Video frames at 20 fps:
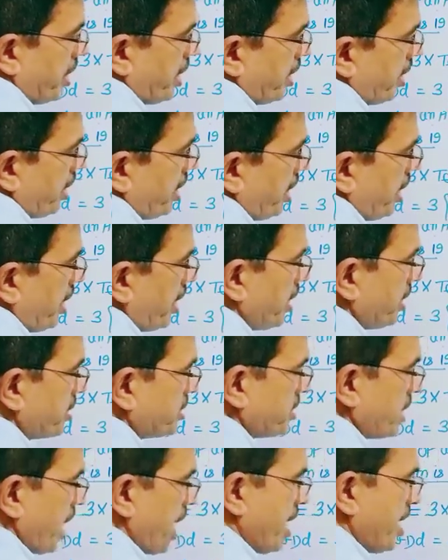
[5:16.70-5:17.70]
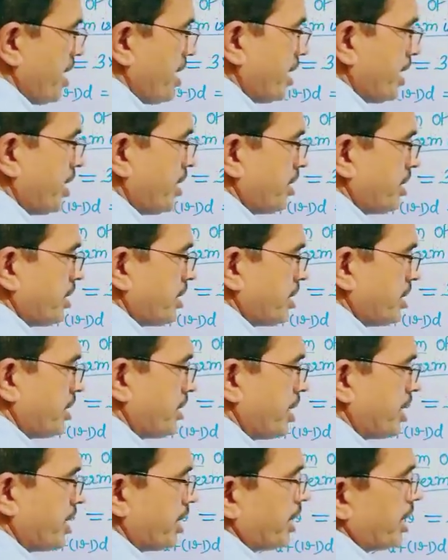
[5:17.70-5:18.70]
Then here is adding
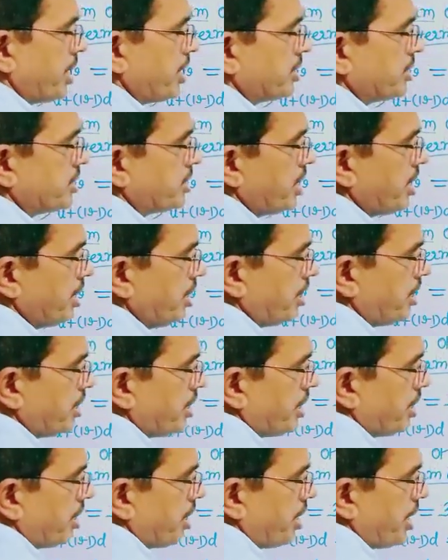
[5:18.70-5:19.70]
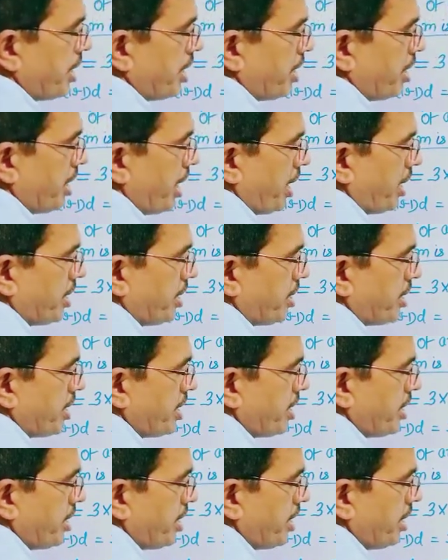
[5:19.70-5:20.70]
it, they cancel. Here
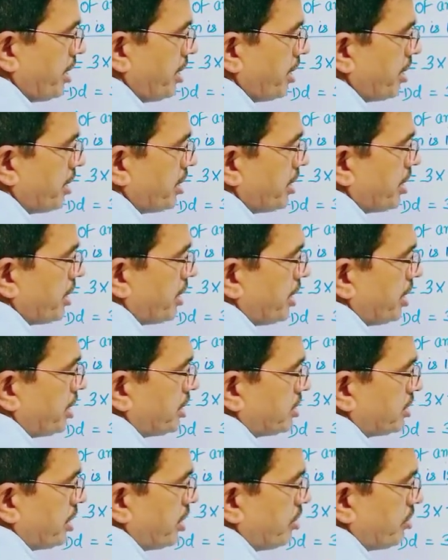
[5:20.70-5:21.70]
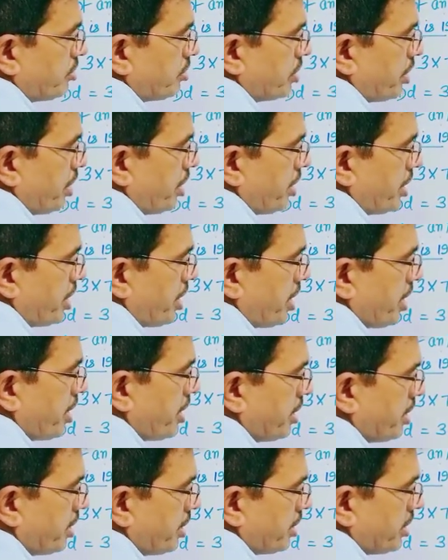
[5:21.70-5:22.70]
19D is equal to
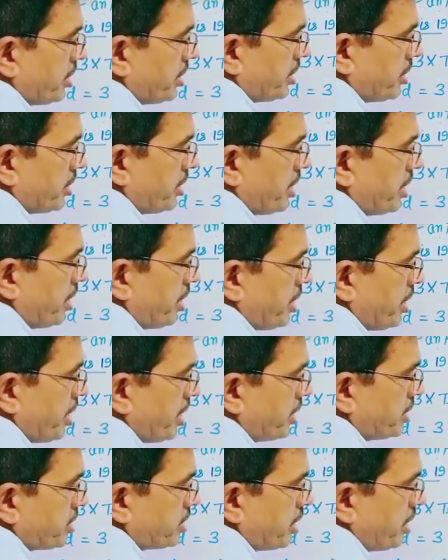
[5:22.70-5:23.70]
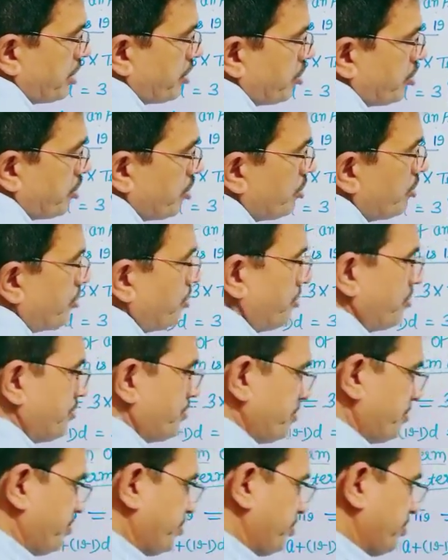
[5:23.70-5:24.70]
38, then D is equal to 2.